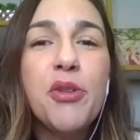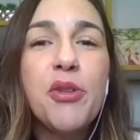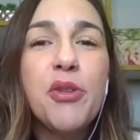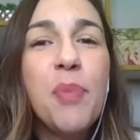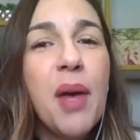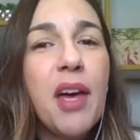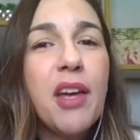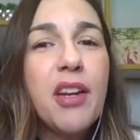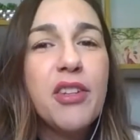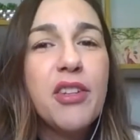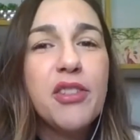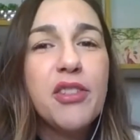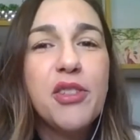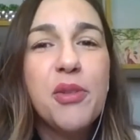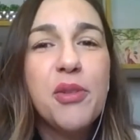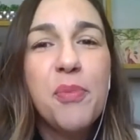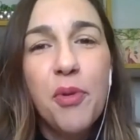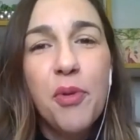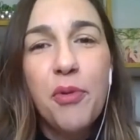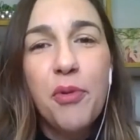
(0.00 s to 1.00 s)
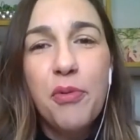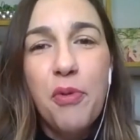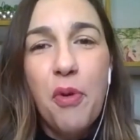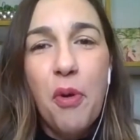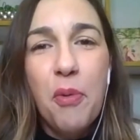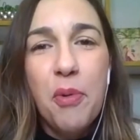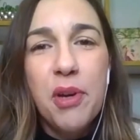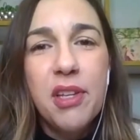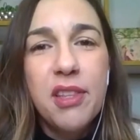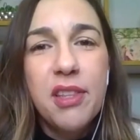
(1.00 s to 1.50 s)
better to move
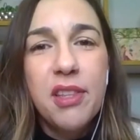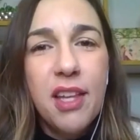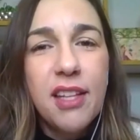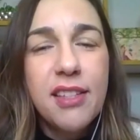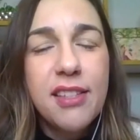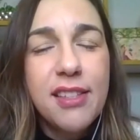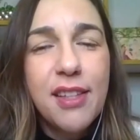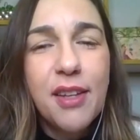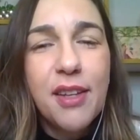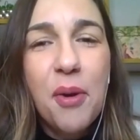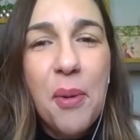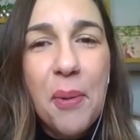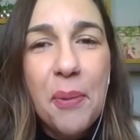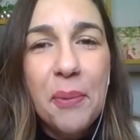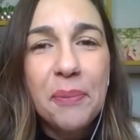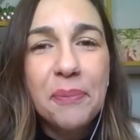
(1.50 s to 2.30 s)
forward? And that's the goal.